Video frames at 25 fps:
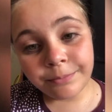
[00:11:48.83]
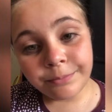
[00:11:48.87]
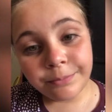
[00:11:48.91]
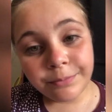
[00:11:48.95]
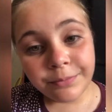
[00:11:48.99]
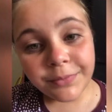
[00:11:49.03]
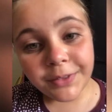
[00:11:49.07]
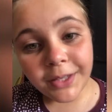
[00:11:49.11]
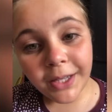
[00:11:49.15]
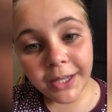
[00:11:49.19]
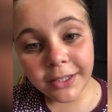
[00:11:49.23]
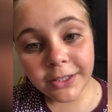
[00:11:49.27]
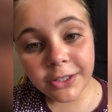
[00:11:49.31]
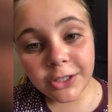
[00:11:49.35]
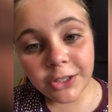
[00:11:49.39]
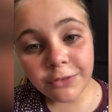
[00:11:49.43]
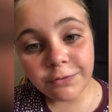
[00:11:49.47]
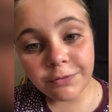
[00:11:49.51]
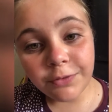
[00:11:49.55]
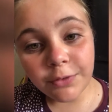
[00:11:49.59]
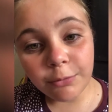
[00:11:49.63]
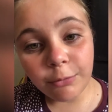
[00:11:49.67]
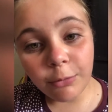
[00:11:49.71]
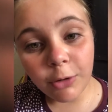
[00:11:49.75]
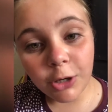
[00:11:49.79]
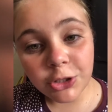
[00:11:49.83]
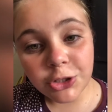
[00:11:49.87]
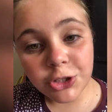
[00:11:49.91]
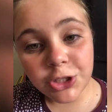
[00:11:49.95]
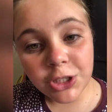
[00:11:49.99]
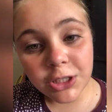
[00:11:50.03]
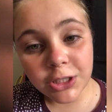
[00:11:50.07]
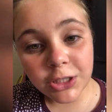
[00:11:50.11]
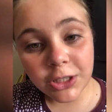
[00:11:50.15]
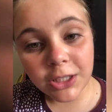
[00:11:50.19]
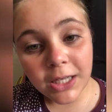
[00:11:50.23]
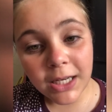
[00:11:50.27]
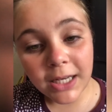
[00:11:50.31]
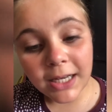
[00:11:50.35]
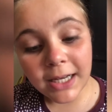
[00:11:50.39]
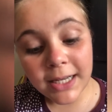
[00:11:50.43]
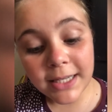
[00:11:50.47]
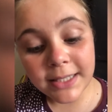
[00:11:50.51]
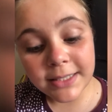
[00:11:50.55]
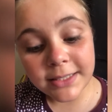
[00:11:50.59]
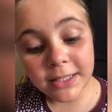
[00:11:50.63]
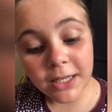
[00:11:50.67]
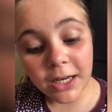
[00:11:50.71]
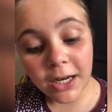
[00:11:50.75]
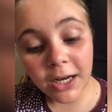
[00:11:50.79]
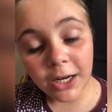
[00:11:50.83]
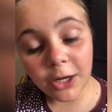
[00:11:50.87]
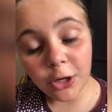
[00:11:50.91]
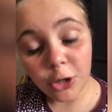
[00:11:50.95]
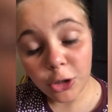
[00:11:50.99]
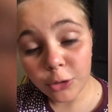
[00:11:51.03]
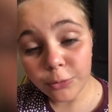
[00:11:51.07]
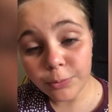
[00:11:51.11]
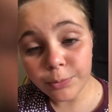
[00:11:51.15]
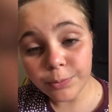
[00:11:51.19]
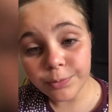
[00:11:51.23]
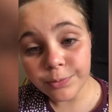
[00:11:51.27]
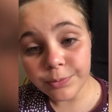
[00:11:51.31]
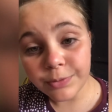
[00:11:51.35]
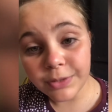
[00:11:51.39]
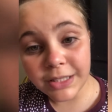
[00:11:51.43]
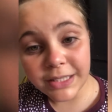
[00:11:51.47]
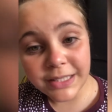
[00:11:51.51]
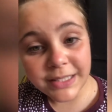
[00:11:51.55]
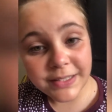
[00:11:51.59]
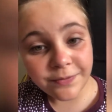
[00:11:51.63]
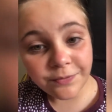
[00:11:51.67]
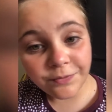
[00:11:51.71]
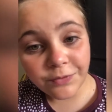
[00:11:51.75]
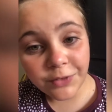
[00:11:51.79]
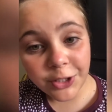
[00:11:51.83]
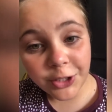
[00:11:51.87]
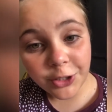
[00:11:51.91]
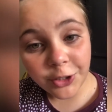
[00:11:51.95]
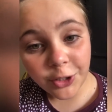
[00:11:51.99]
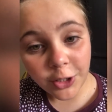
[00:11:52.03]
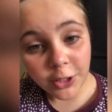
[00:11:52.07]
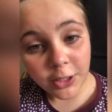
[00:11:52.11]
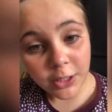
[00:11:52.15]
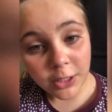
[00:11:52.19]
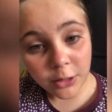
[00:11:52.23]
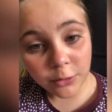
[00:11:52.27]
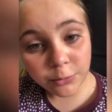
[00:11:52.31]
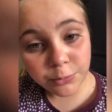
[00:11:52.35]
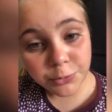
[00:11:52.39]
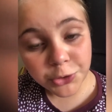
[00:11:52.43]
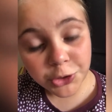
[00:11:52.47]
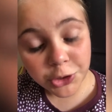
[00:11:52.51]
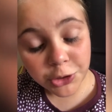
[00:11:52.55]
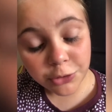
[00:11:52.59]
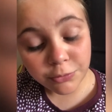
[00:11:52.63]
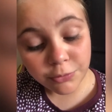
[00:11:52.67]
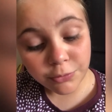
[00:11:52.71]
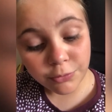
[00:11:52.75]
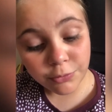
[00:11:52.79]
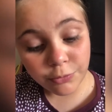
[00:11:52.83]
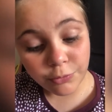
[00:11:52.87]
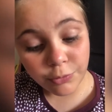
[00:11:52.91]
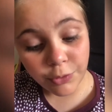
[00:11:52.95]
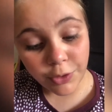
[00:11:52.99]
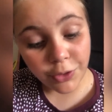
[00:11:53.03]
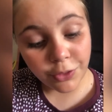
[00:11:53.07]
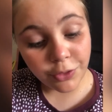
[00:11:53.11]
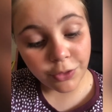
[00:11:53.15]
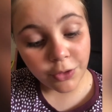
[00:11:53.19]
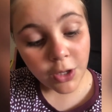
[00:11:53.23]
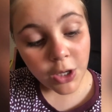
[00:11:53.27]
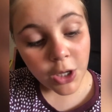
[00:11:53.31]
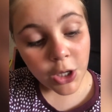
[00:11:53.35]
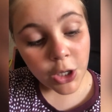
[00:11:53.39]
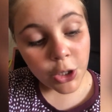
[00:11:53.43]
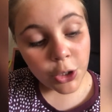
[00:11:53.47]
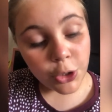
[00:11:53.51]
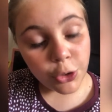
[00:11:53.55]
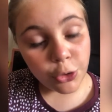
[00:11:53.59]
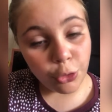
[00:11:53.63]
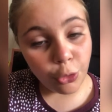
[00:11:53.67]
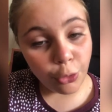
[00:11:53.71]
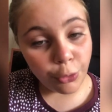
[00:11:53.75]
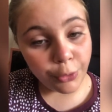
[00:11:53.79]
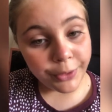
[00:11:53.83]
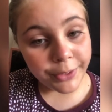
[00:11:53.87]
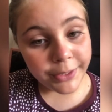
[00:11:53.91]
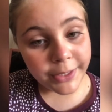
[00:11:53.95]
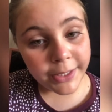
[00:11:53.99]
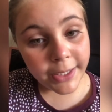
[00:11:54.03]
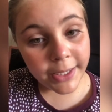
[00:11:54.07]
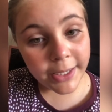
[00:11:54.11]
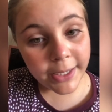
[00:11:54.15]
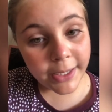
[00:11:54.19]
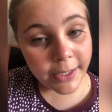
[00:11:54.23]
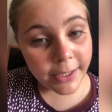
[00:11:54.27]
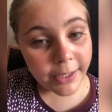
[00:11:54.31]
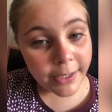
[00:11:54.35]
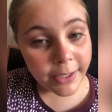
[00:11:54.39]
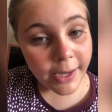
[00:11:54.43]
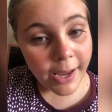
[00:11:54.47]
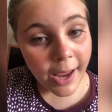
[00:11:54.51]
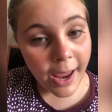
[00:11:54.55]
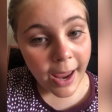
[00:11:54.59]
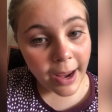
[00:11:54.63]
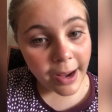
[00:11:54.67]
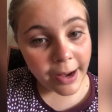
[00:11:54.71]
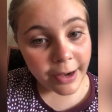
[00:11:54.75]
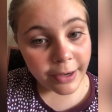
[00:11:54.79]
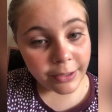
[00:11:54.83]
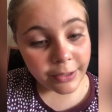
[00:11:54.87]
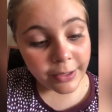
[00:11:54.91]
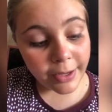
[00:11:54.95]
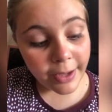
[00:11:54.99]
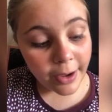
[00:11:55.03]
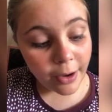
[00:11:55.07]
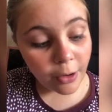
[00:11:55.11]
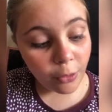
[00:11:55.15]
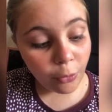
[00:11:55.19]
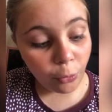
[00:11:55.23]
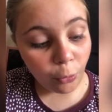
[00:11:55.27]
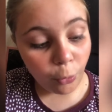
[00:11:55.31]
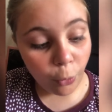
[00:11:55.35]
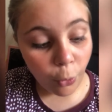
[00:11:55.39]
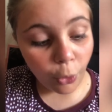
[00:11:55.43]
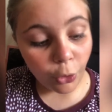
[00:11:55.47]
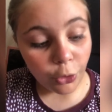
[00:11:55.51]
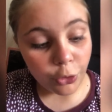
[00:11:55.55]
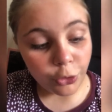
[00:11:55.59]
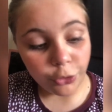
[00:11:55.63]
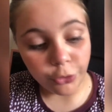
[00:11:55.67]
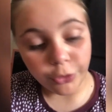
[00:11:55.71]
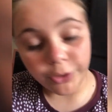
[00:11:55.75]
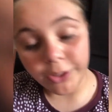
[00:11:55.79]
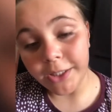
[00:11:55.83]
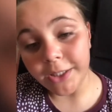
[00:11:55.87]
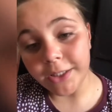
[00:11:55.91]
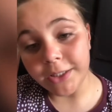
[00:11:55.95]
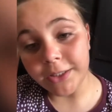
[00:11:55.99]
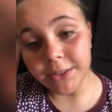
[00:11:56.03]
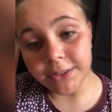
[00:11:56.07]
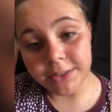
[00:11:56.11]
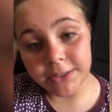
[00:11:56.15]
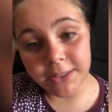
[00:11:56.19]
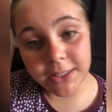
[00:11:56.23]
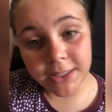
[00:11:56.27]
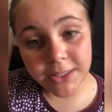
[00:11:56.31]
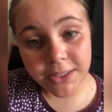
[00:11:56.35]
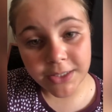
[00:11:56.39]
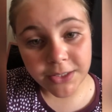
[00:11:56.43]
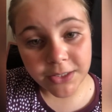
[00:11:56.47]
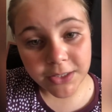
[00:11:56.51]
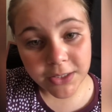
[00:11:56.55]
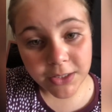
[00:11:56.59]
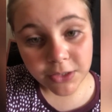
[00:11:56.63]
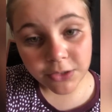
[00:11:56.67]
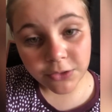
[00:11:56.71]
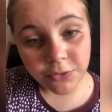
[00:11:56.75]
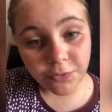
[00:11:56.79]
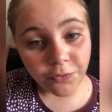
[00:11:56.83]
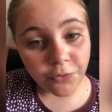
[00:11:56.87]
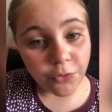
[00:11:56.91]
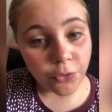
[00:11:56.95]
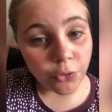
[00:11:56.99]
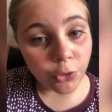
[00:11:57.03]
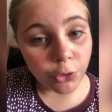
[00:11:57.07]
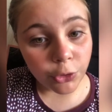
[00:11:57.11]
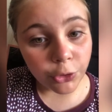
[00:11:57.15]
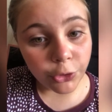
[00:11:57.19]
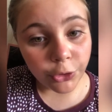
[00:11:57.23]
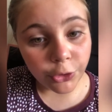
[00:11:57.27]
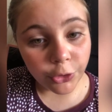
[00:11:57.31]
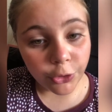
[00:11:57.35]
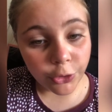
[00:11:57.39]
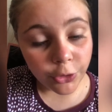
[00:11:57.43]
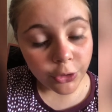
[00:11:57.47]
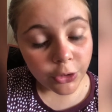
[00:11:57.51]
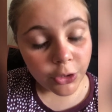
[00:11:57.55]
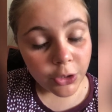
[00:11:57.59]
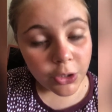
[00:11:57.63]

Thank you for watching, guys. I hope this video helped you with your gear and what your gear does for you.